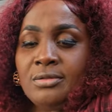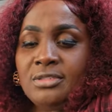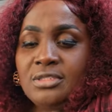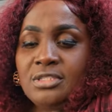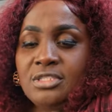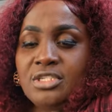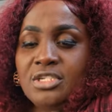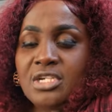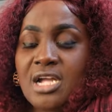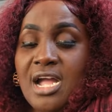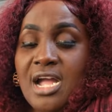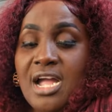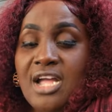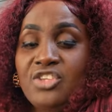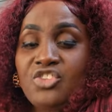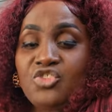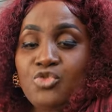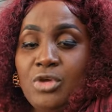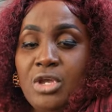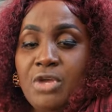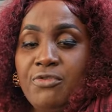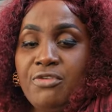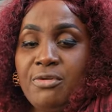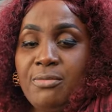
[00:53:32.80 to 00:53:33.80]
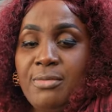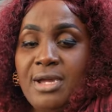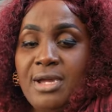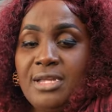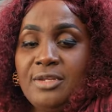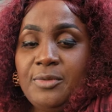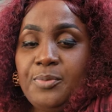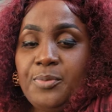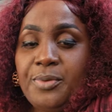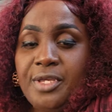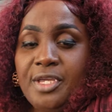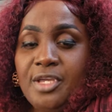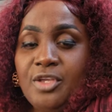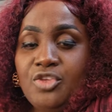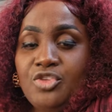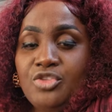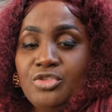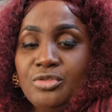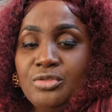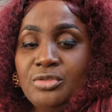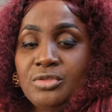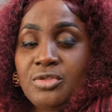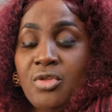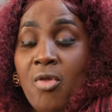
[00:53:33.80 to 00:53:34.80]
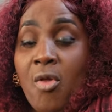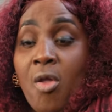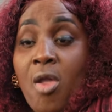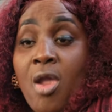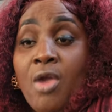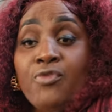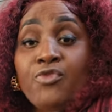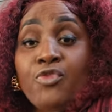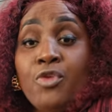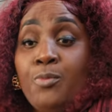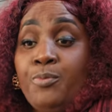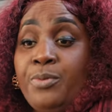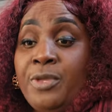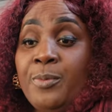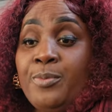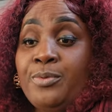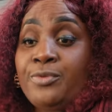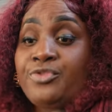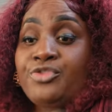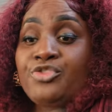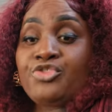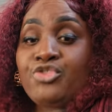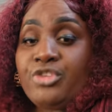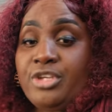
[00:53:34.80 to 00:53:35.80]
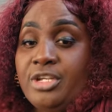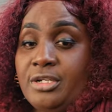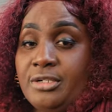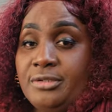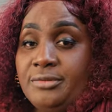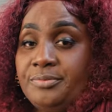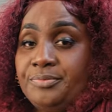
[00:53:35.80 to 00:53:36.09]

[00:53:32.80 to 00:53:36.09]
You can't show everybody page. Some people strict.